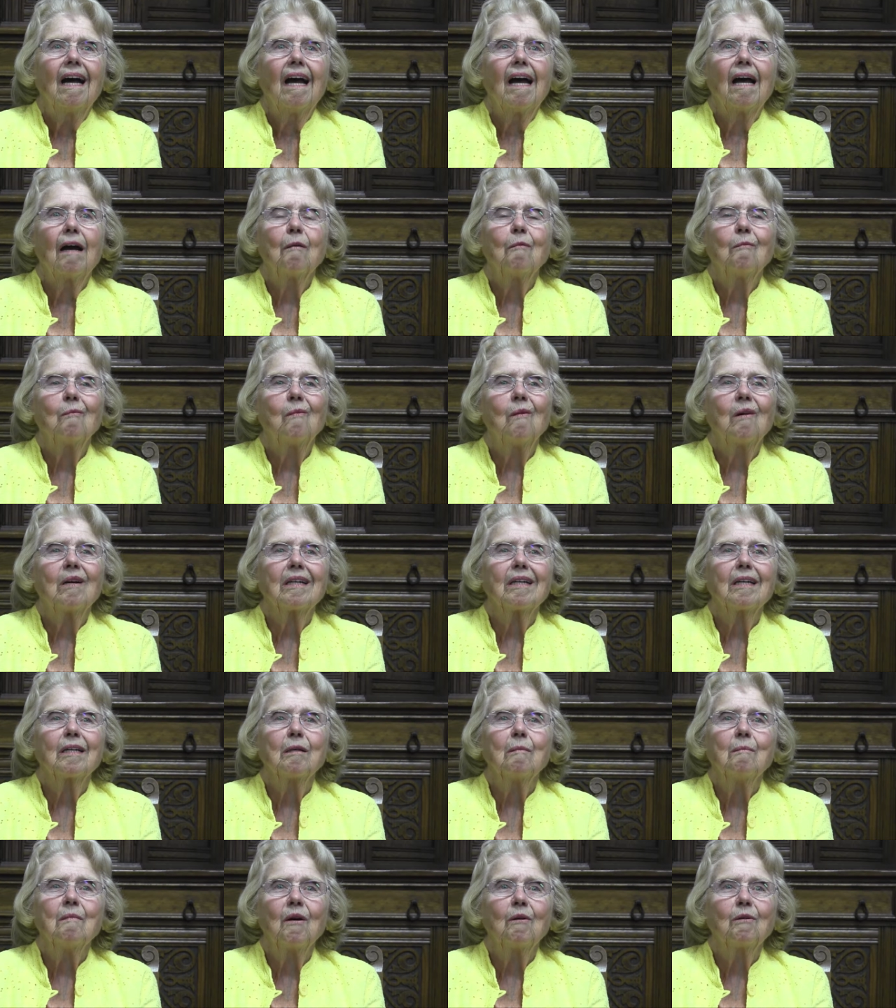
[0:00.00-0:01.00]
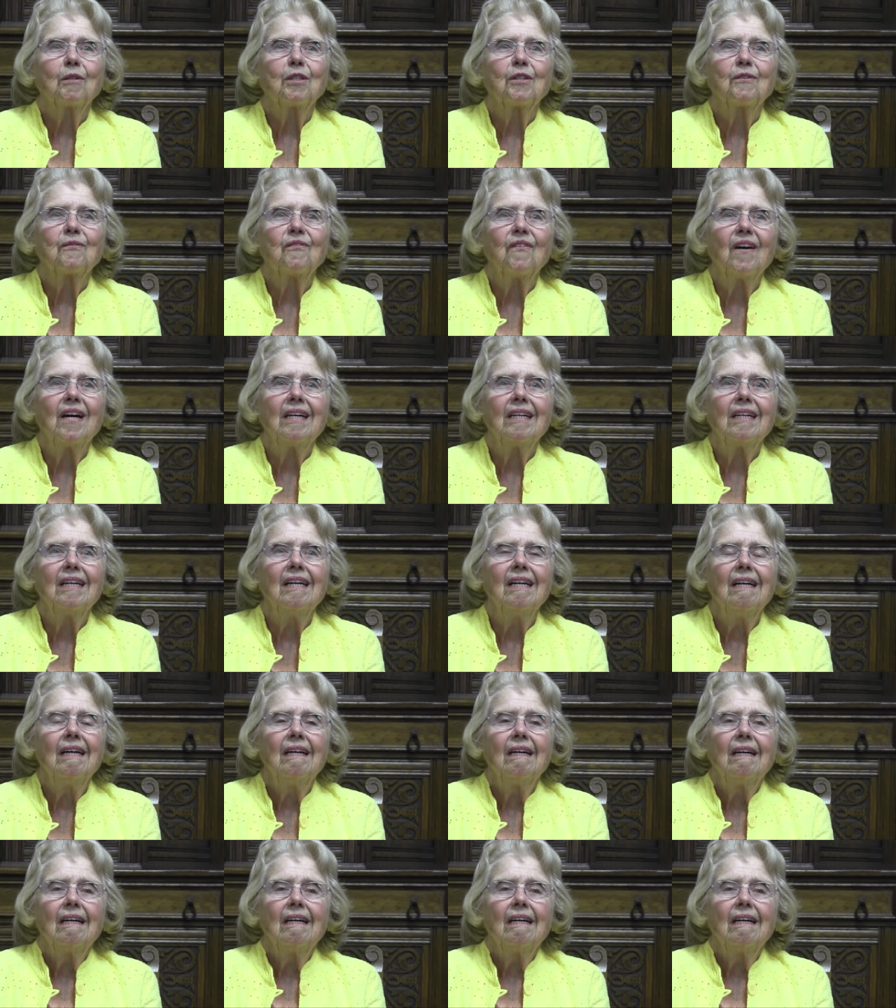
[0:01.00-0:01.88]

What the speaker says: And one of the most fun